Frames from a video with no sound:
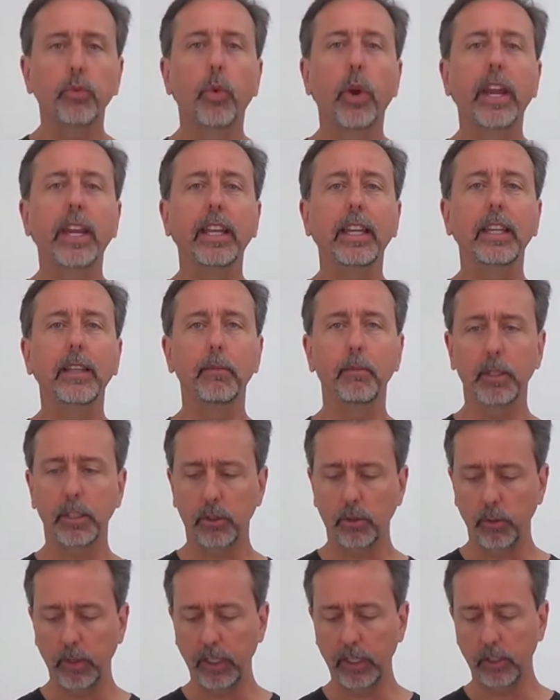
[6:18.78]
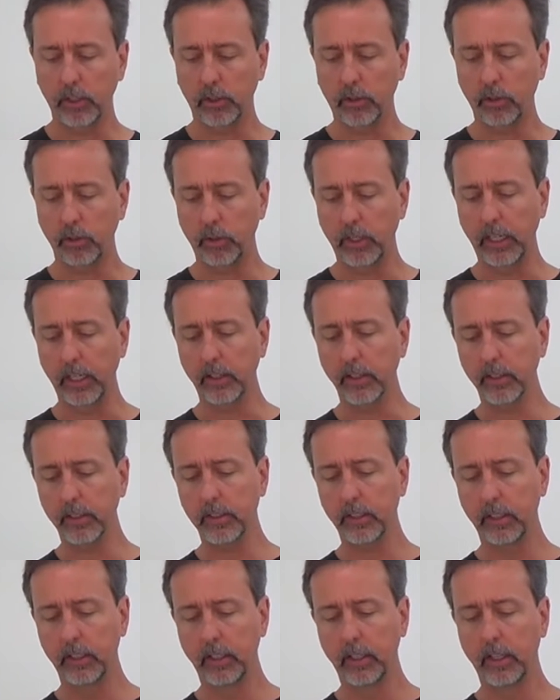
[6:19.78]
right in between the two gears.
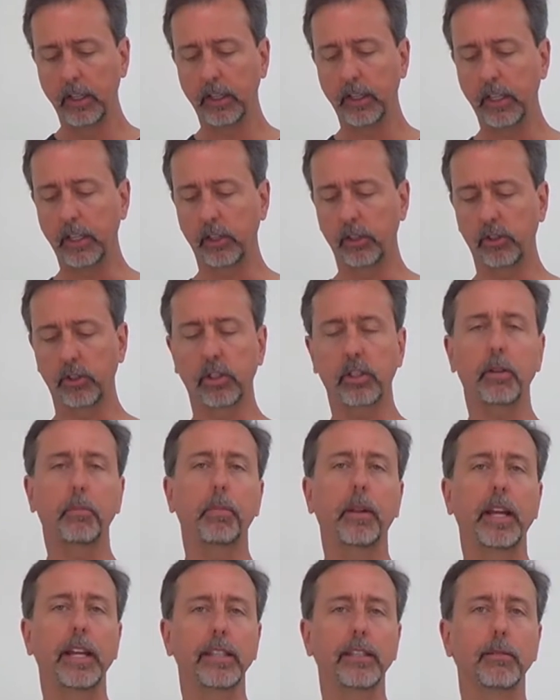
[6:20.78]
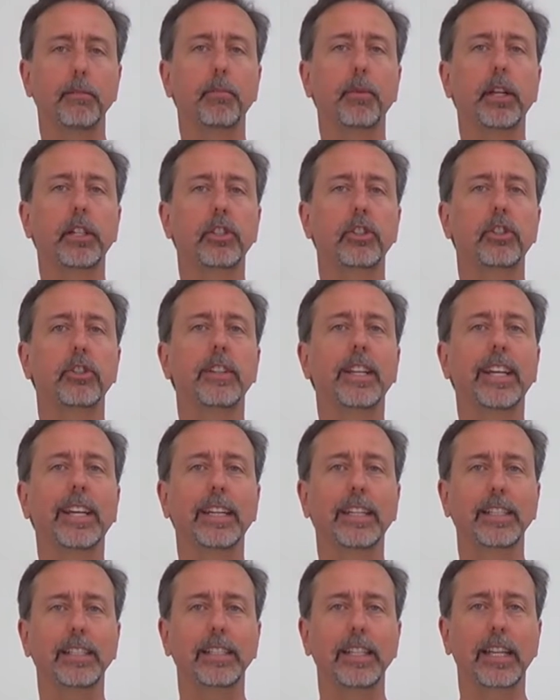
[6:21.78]
And you just apply some pressure and
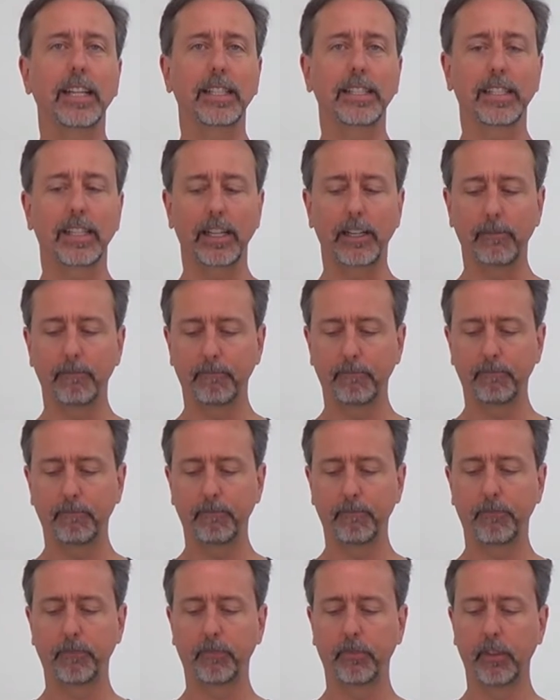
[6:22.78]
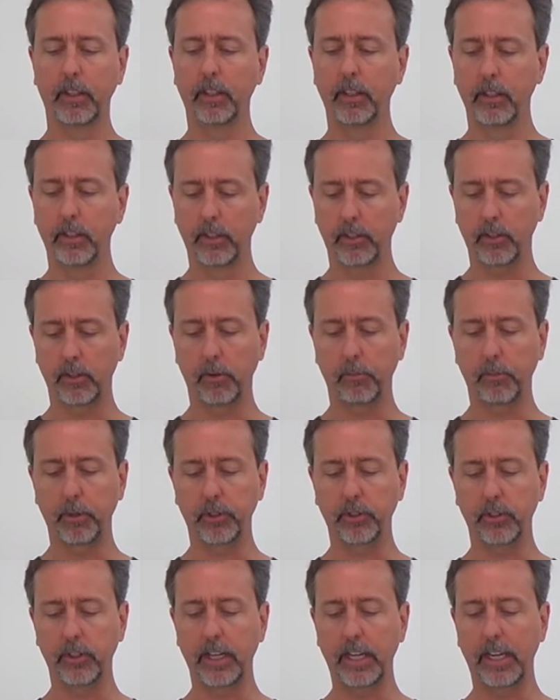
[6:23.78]
it takes it out. Just
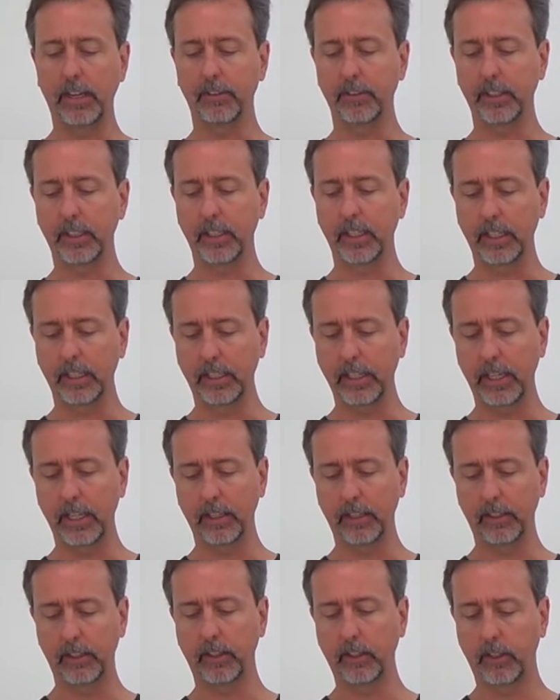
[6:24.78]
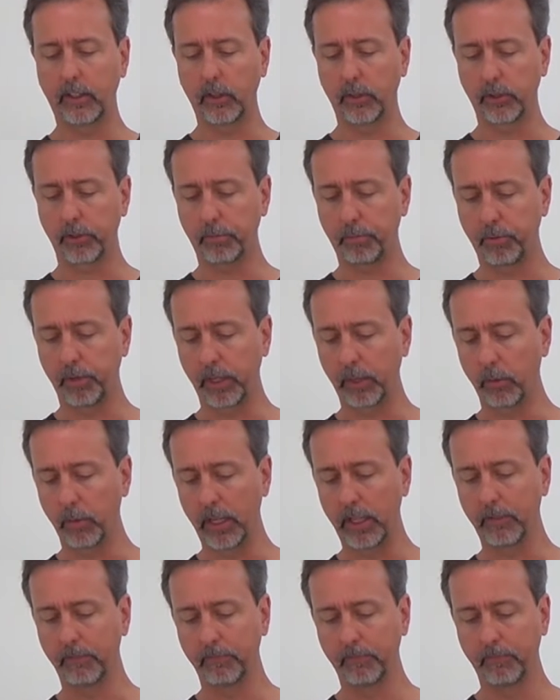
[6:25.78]
put your halves in like that, it goes pretty
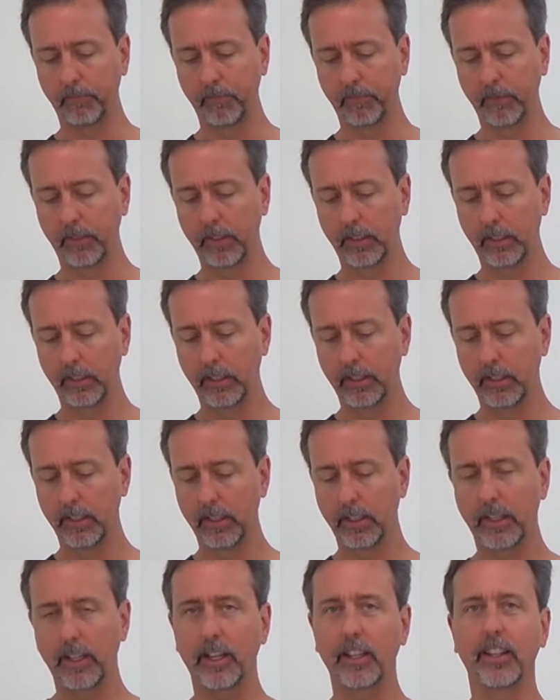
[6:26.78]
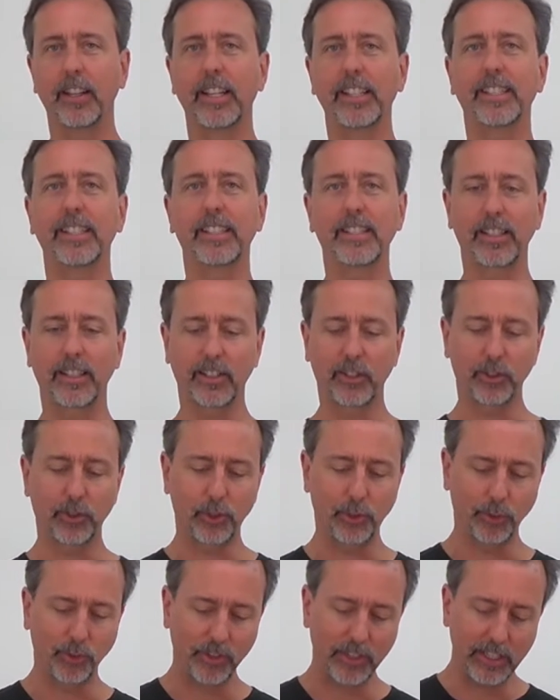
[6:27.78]
well. Unless it's a little
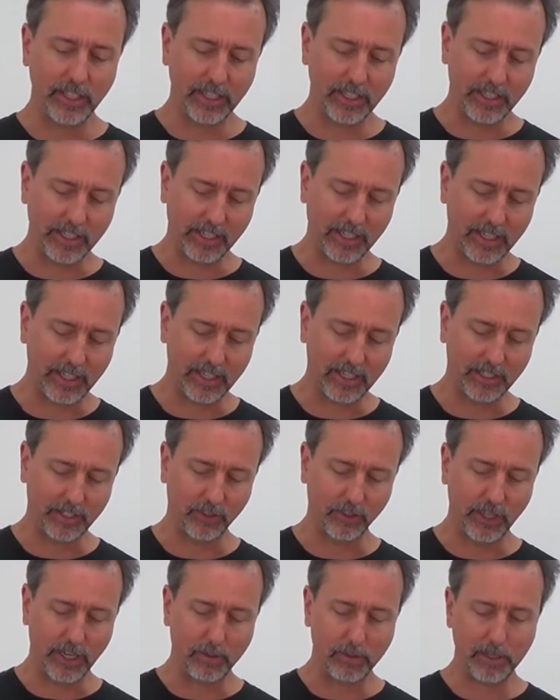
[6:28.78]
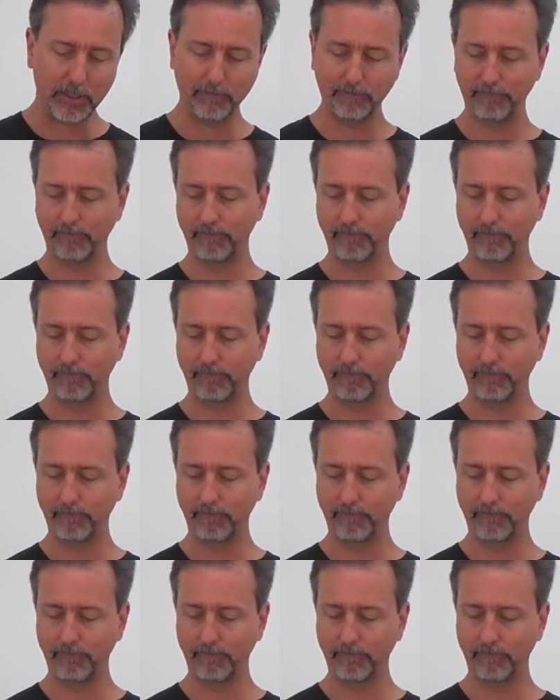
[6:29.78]
too thin, then you can't grab it.